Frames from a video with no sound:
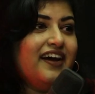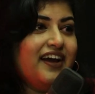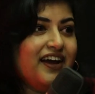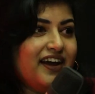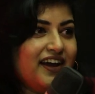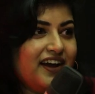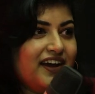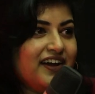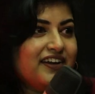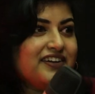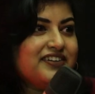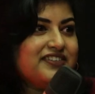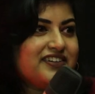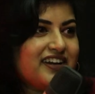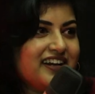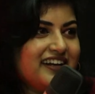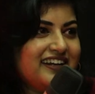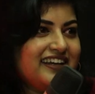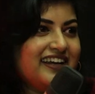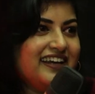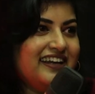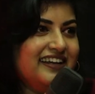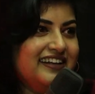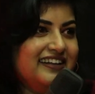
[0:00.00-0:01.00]
Andra
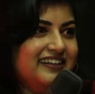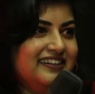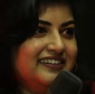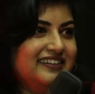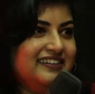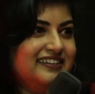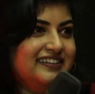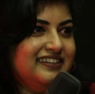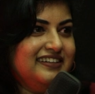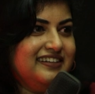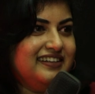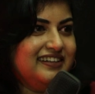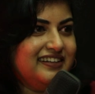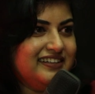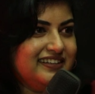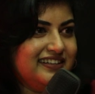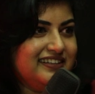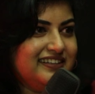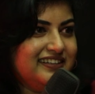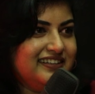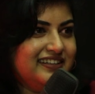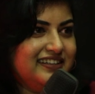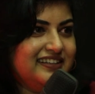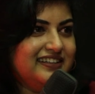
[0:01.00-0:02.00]
Day.
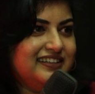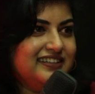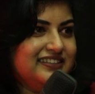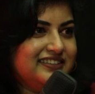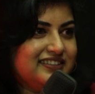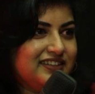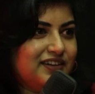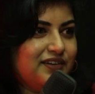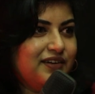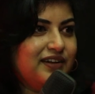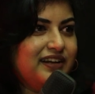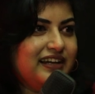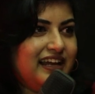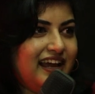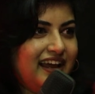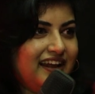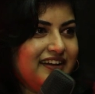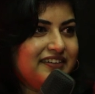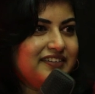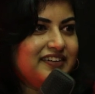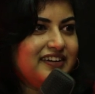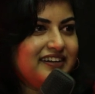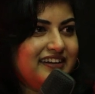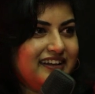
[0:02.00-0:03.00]
Okay. It's called
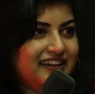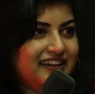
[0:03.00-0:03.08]
Andra Day.